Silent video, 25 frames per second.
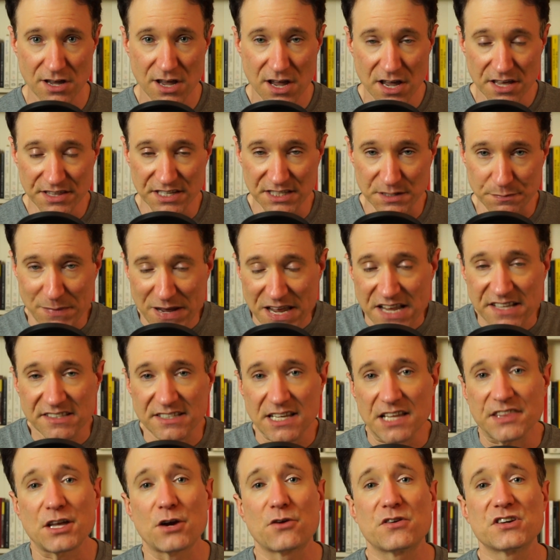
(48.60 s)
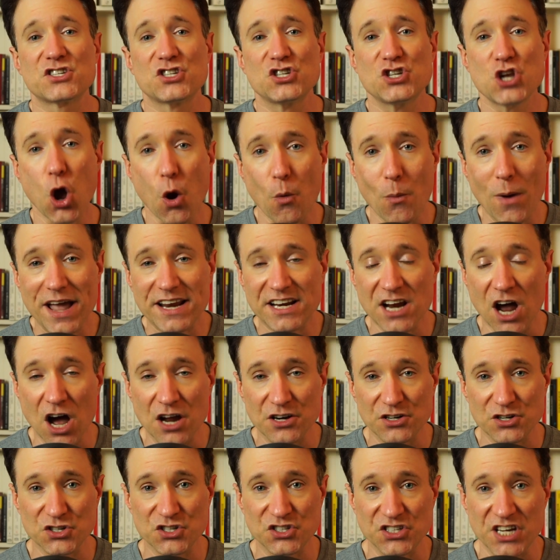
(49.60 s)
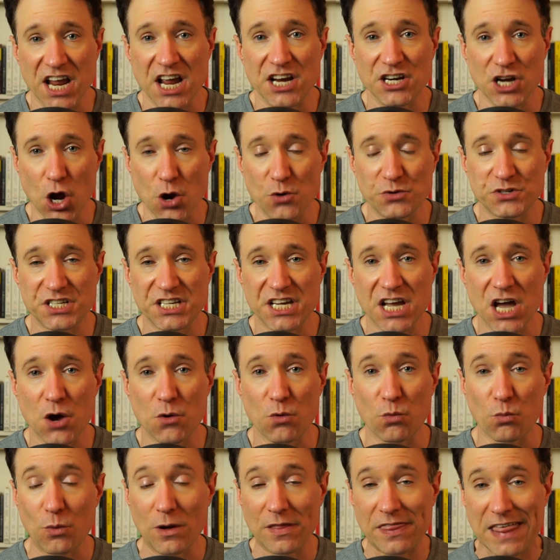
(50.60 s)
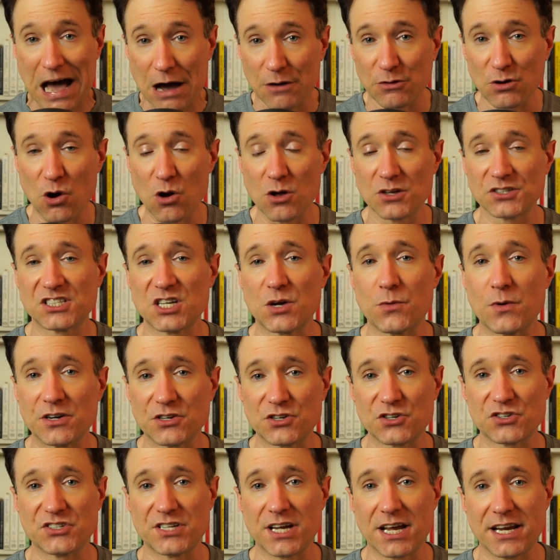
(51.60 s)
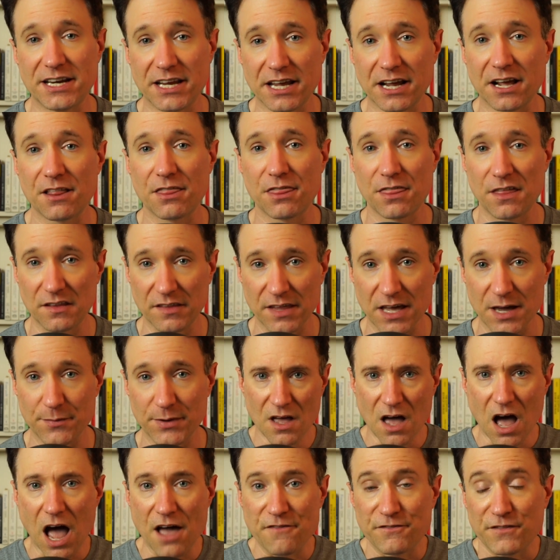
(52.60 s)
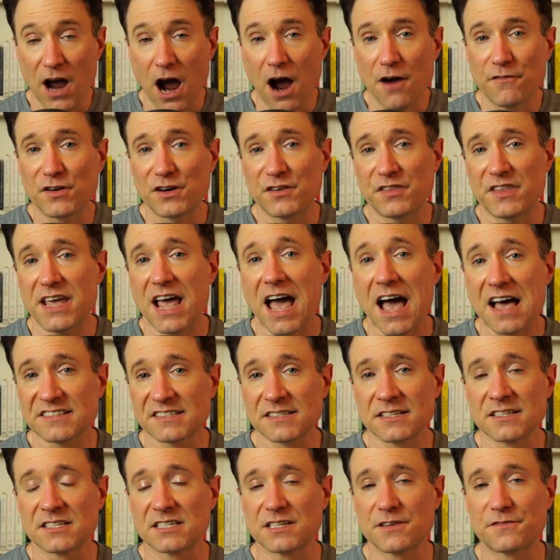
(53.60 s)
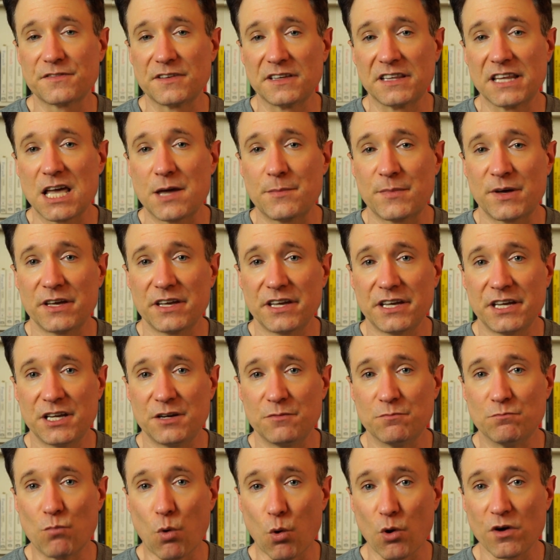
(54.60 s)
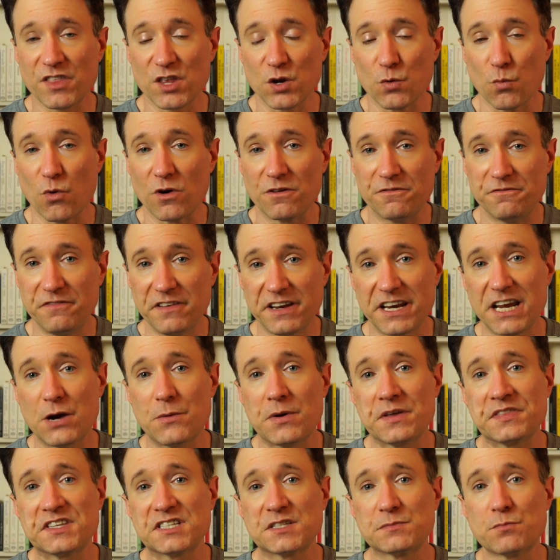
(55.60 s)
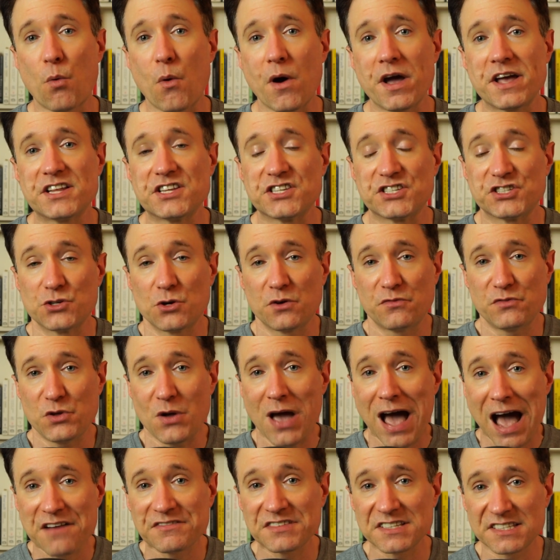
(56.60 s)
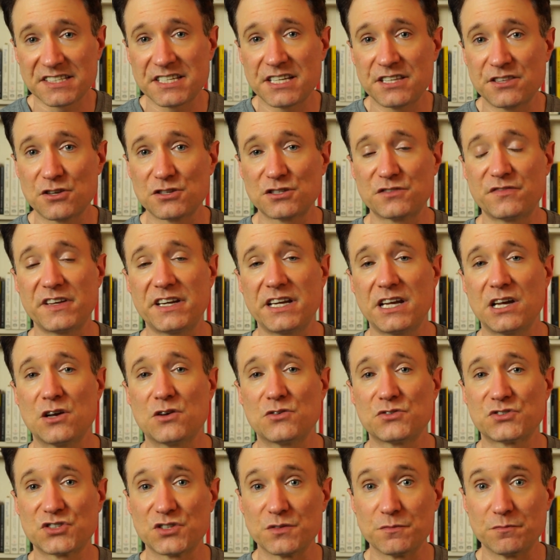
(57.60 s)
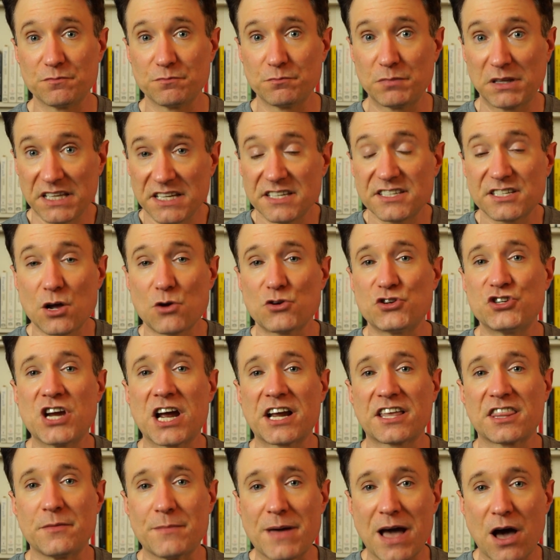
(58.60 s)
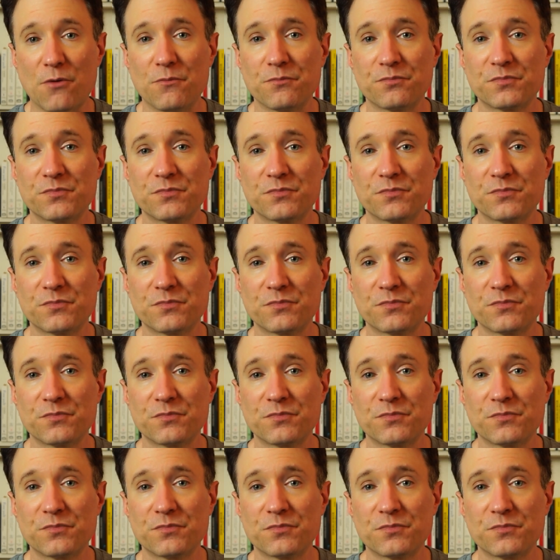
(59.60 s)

This means that there is no way to understand O T O without also understanding Thelema. I've covered the essence of Thelema in more than one video at this point, so if you haven't seen those videos, please go check them out.